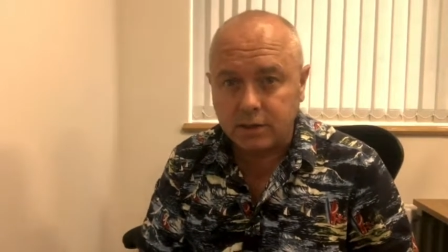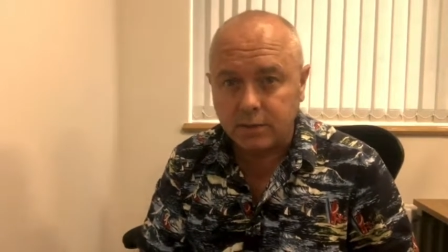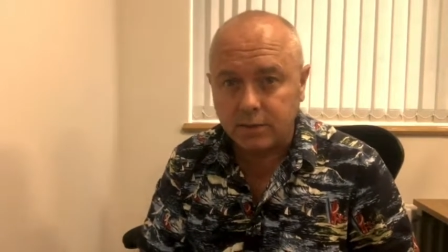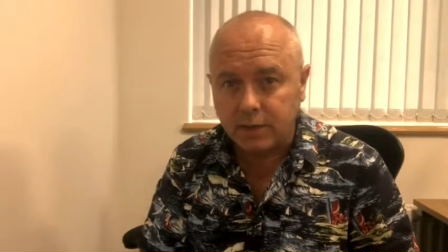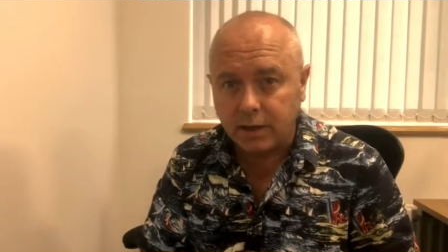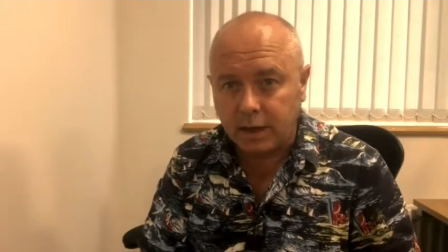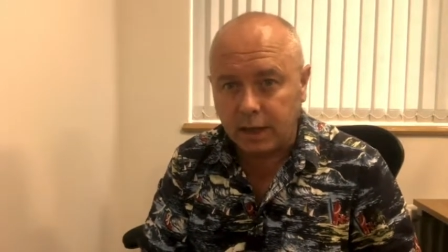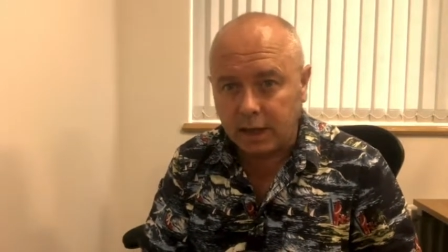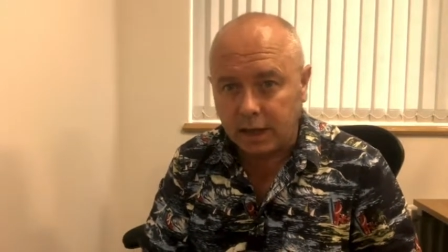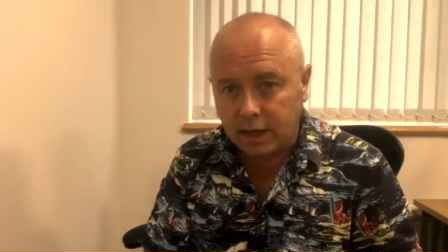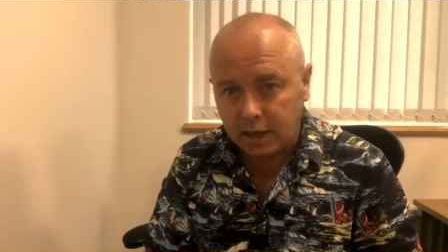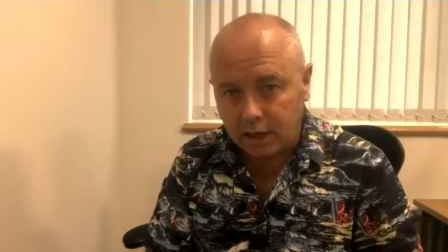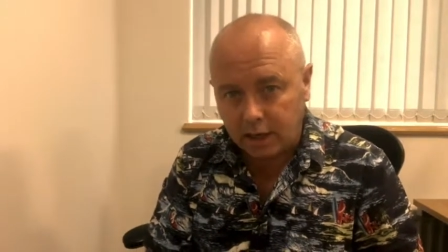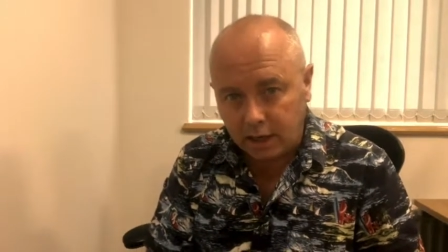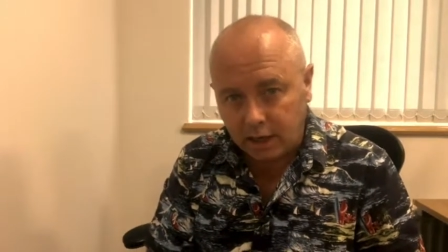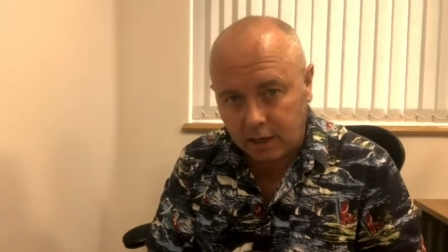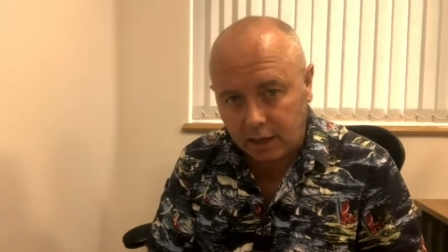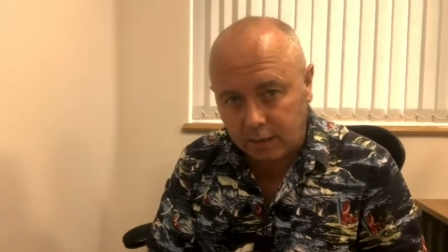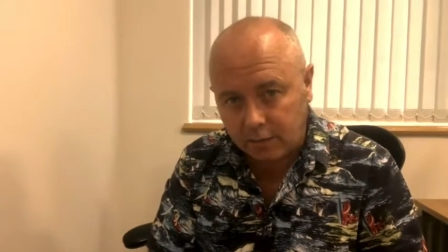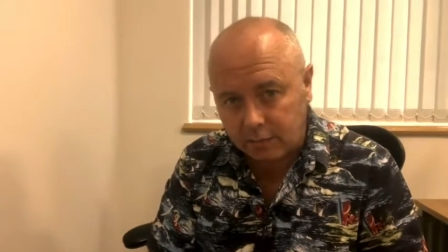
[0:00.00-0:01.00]
to make
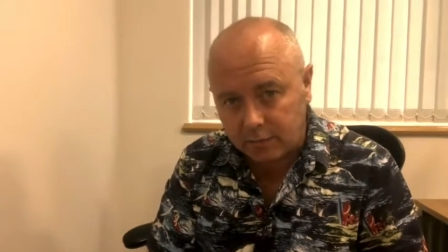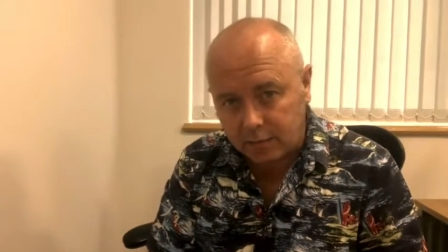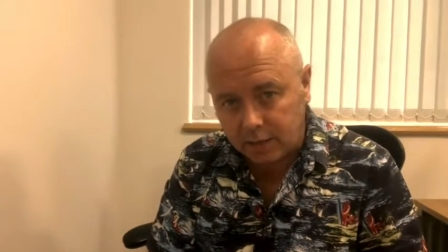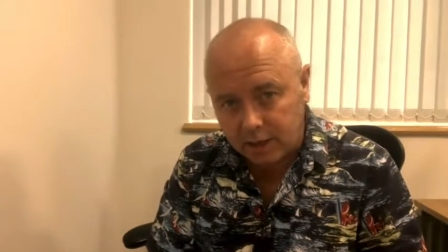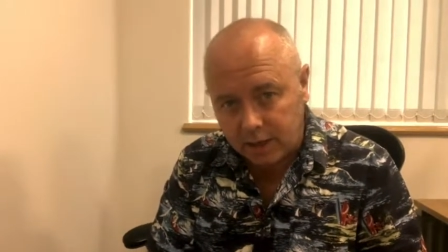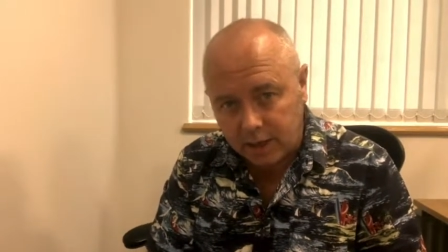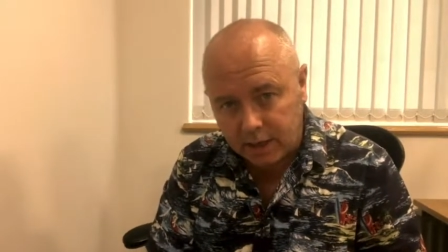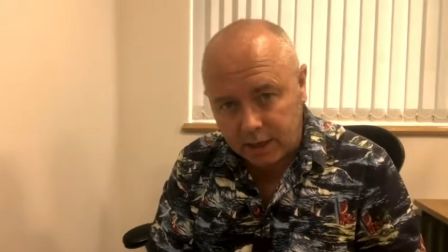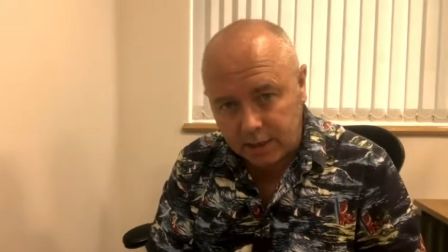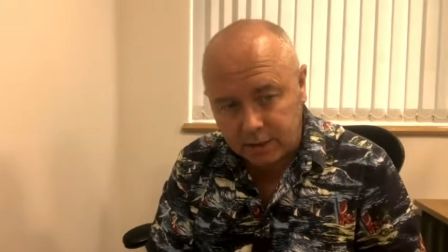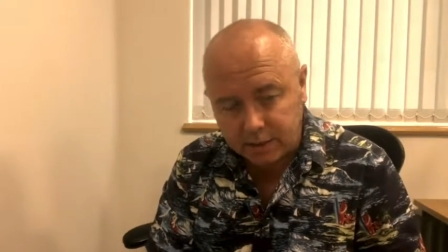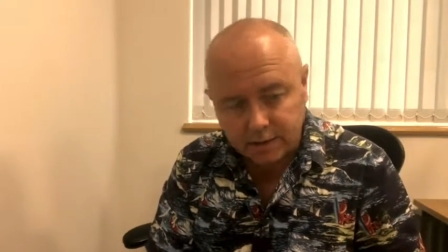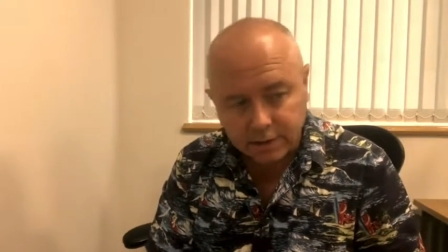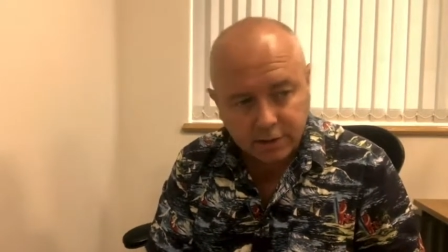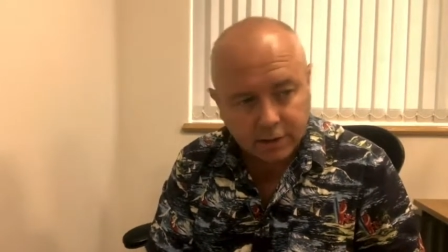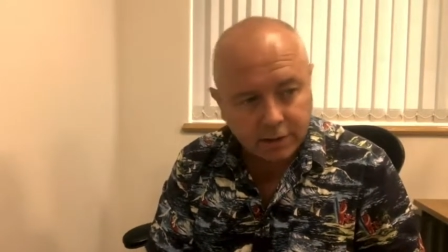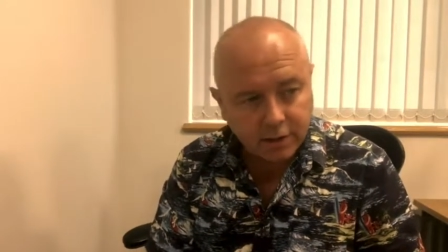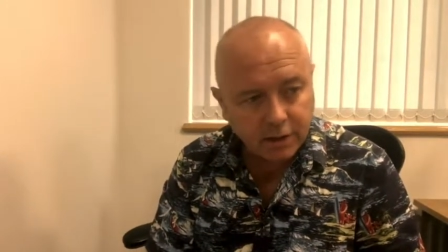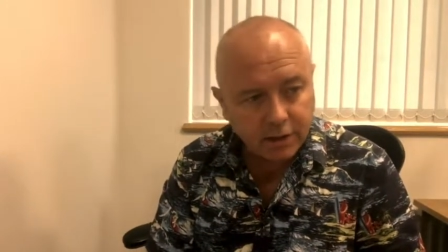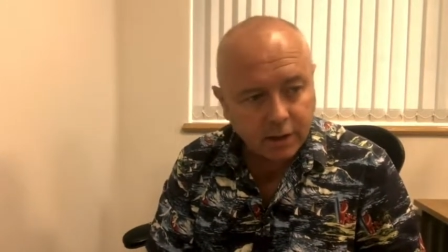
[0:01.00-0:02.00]
is